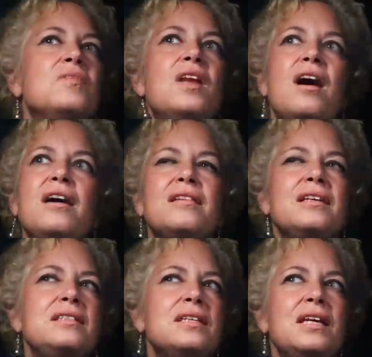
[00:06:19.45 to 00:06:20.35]
Not
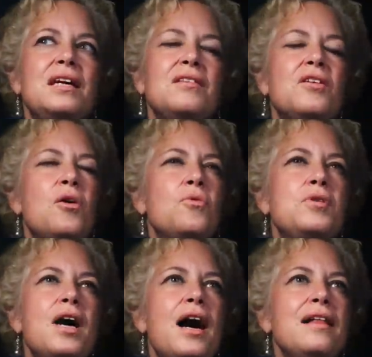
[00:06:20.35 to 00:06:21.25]
listening, though.
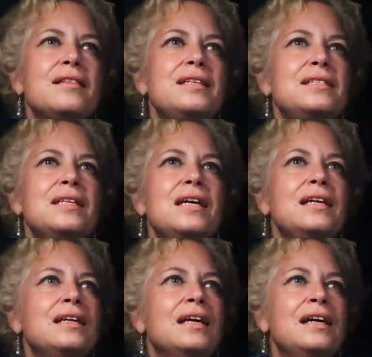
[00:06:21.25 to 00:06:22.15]
Not
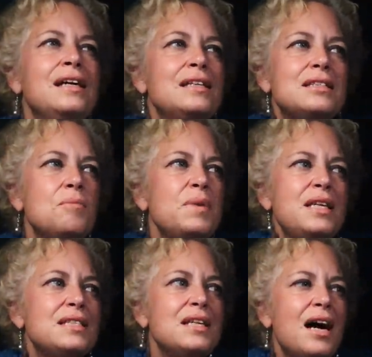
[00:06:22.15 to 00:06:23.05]
listening.
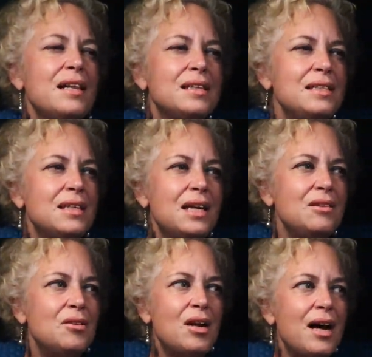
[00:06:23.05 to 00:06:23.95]
Somebody's not listening.
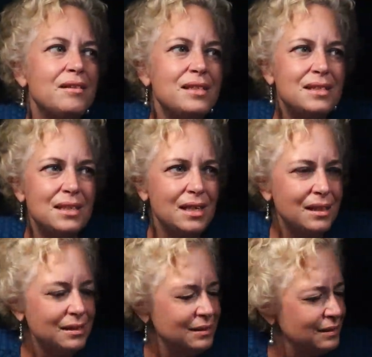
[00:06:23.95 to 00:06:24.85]
They're not
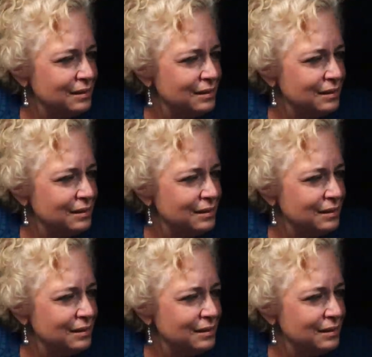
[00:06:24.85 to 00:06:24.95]
listening